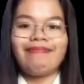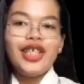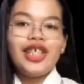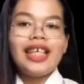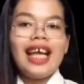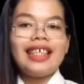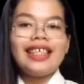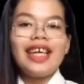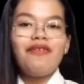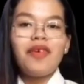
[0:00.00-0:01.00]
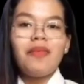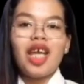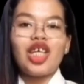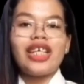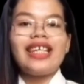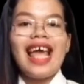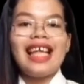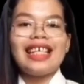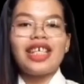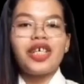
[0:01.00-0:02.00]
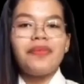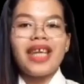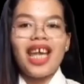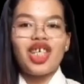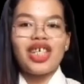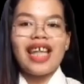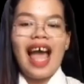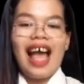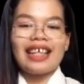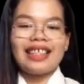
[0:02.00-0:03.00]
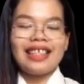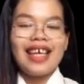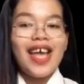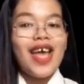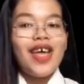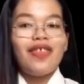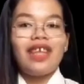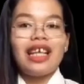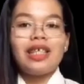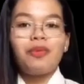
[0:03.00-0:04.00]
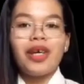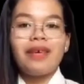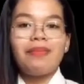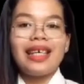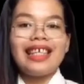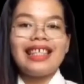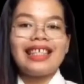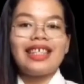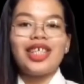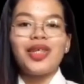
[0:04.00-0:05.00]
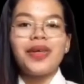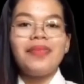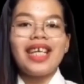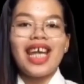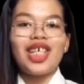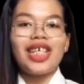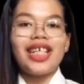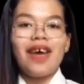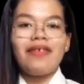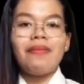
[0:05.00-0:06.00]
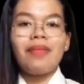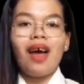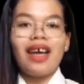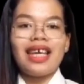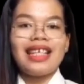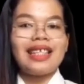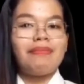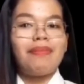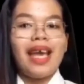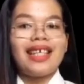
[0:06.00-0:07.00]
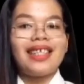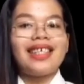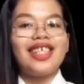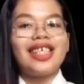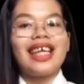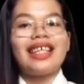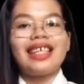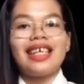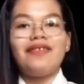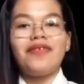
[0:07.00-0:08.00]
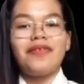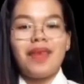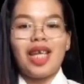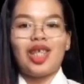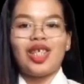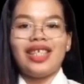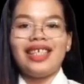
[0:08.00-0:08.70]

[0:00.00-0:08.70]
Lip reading: Genetic Information Non-Discrimination Act. This prohibits discrimination of employees based on genetic information,